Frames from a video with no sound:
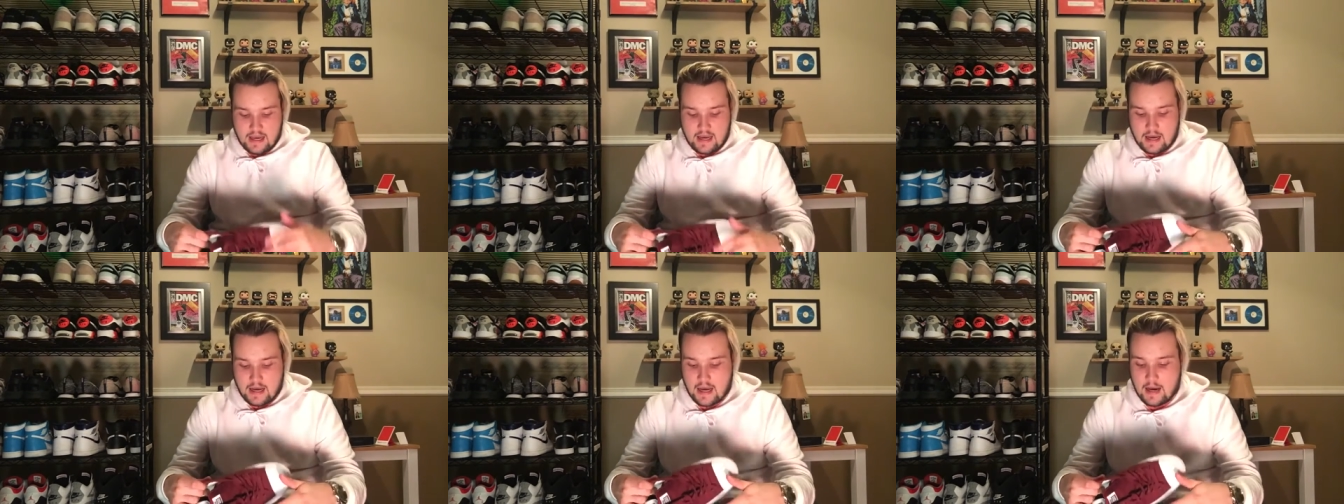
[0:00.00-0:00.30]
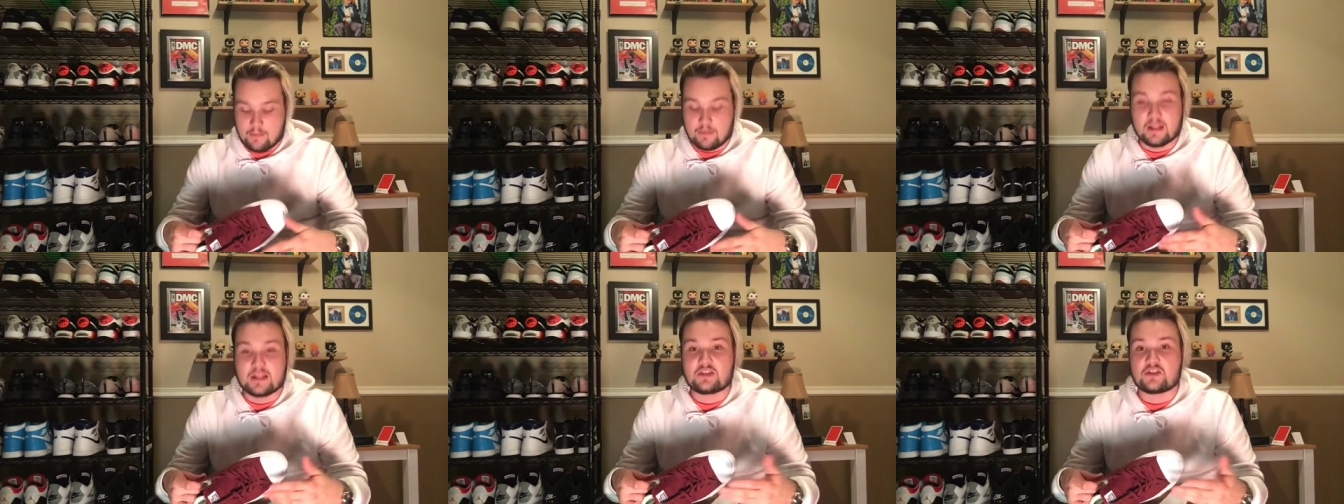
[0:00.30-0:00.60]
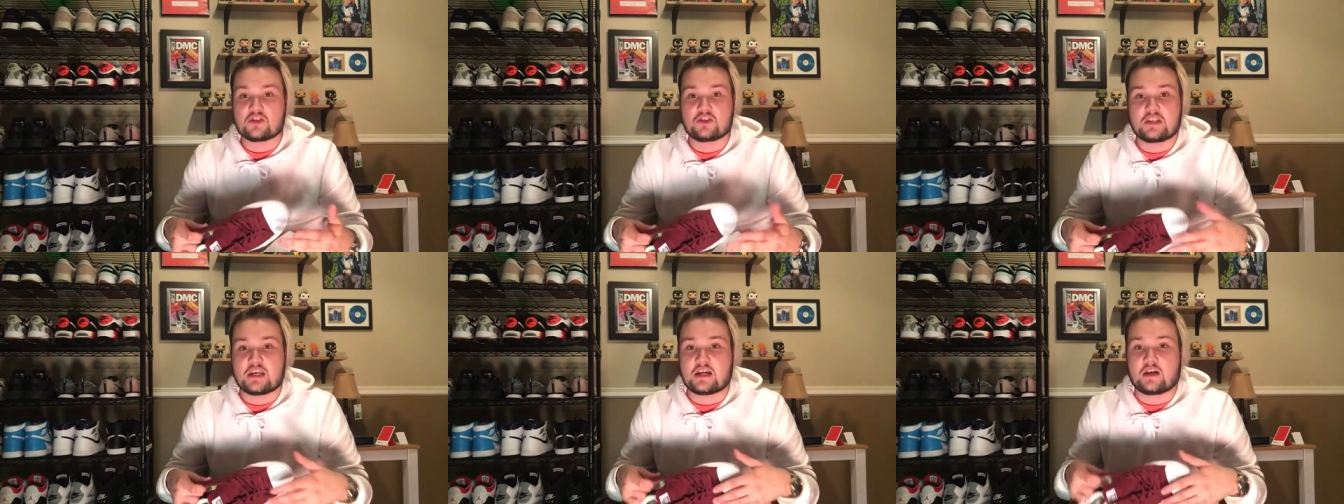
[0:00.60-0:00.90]
But let's
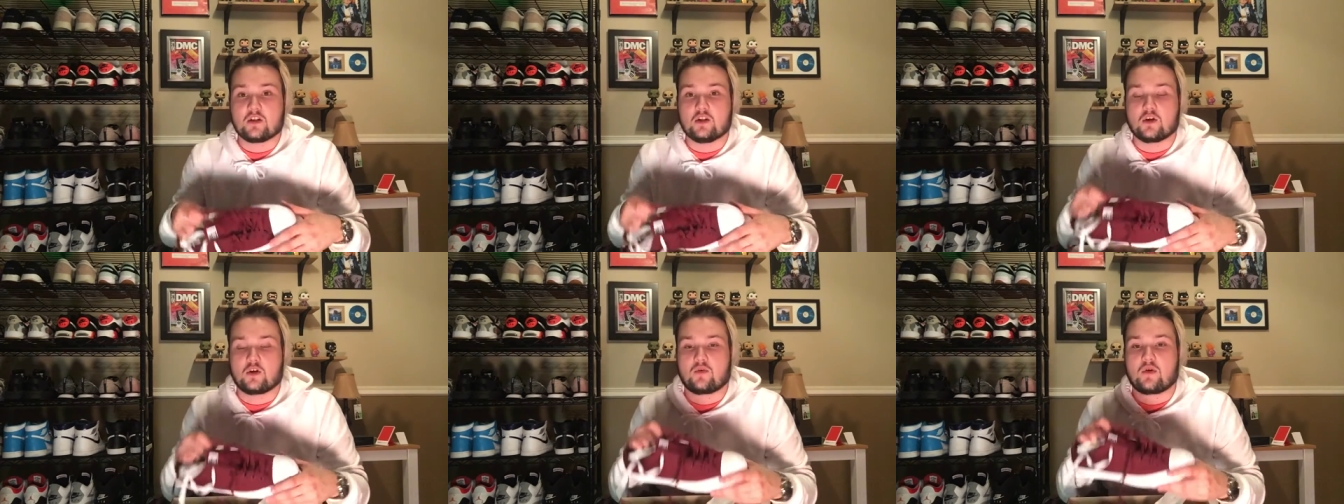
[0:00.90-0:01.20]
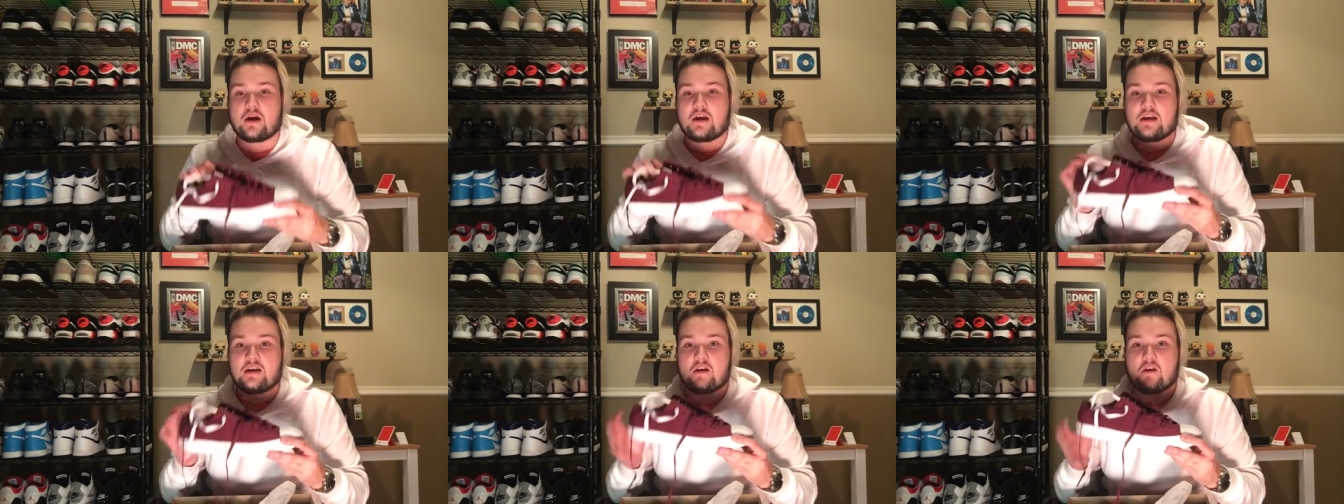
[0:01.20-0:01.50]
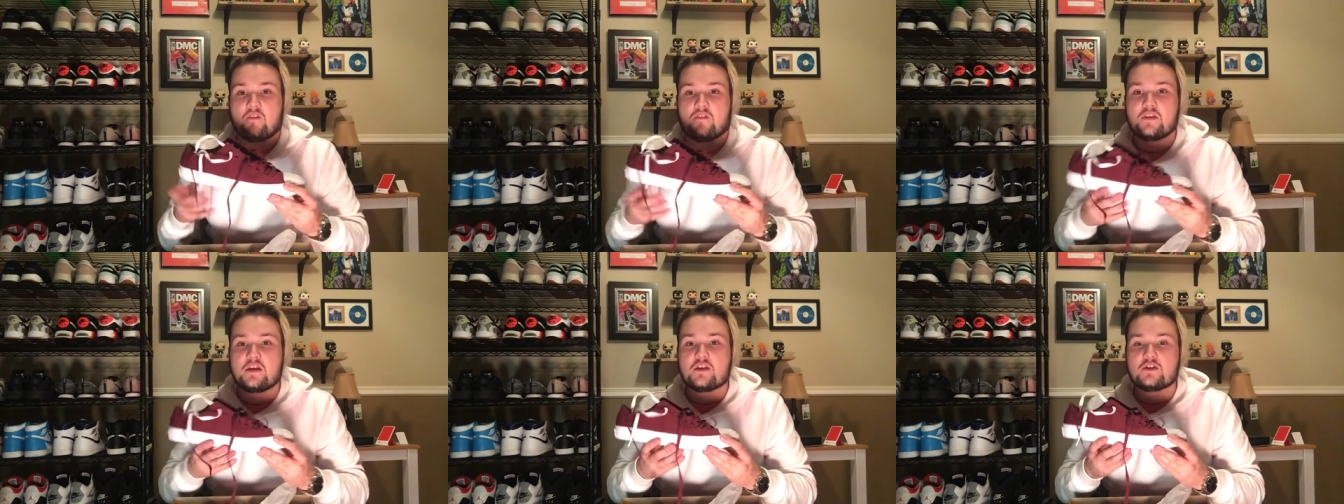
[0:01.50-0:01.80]
just take a look right
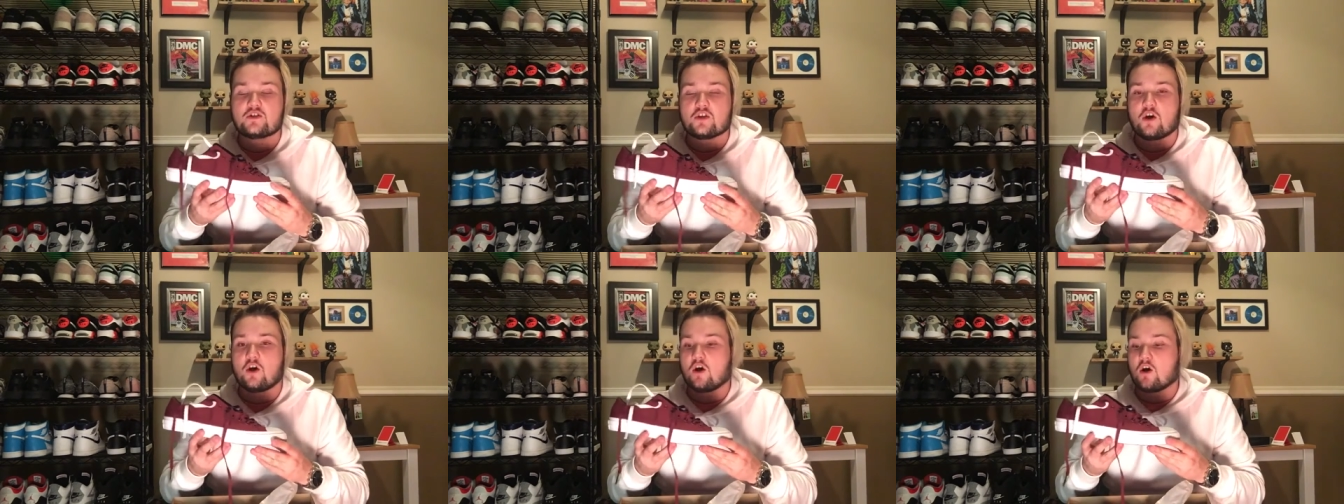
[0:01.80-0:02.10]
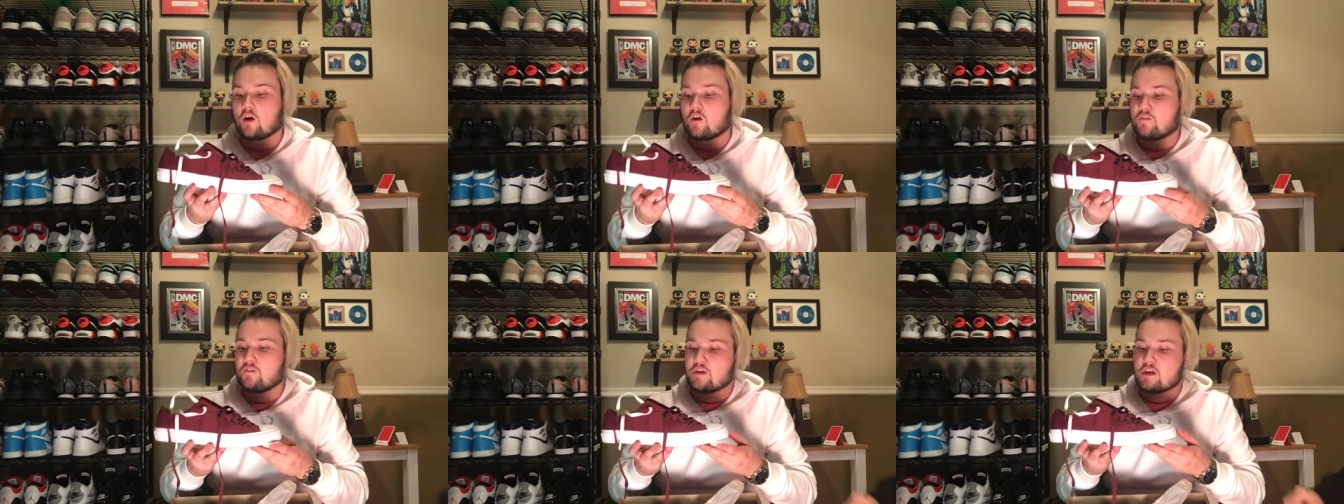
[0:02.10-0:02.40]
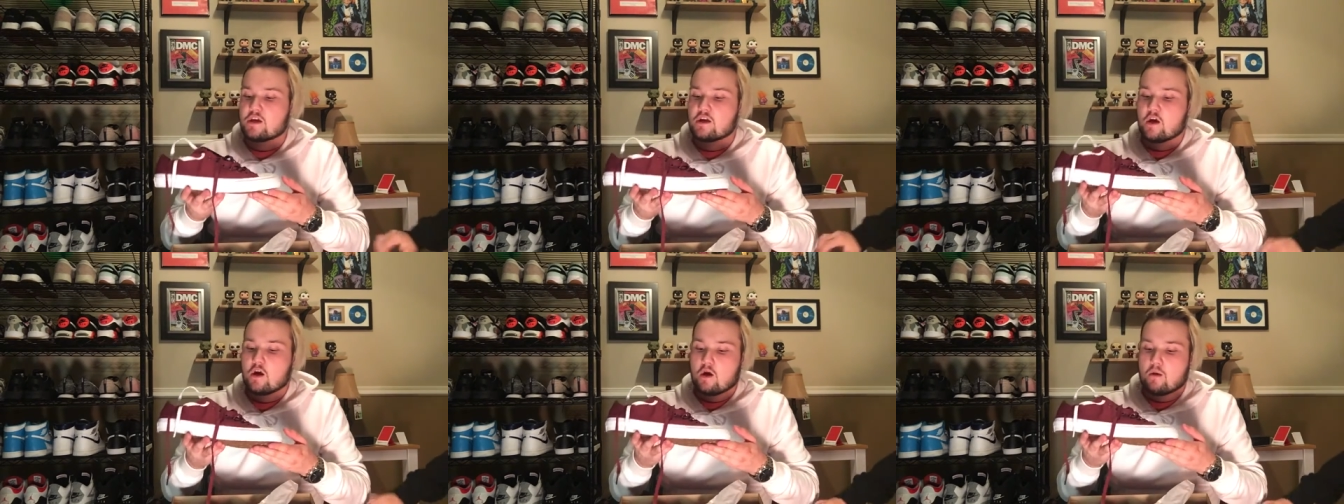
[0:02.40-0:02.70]
here. These are
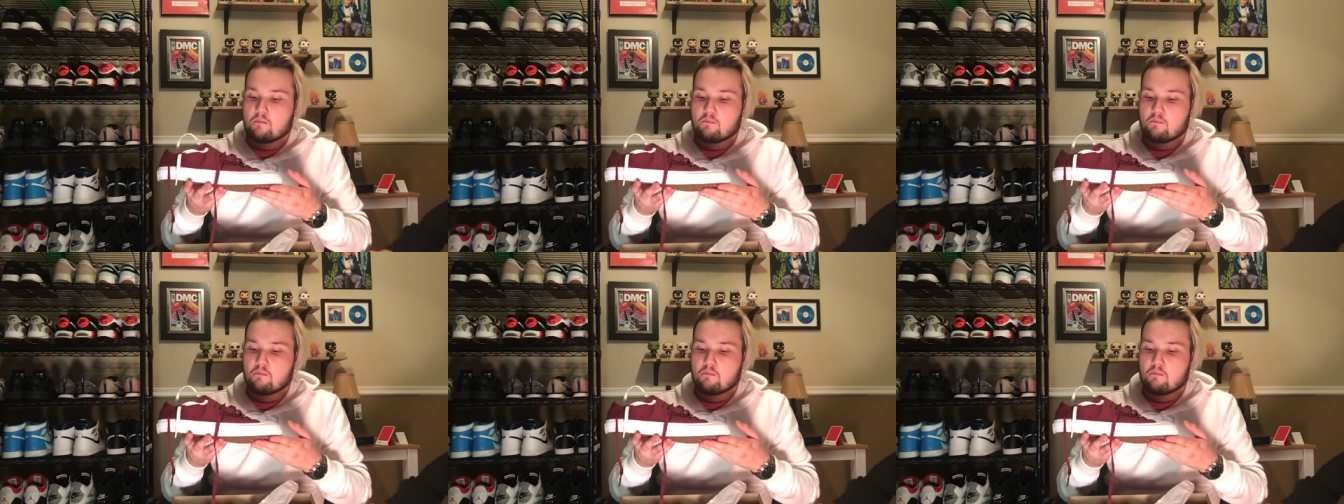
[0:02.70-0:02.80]
the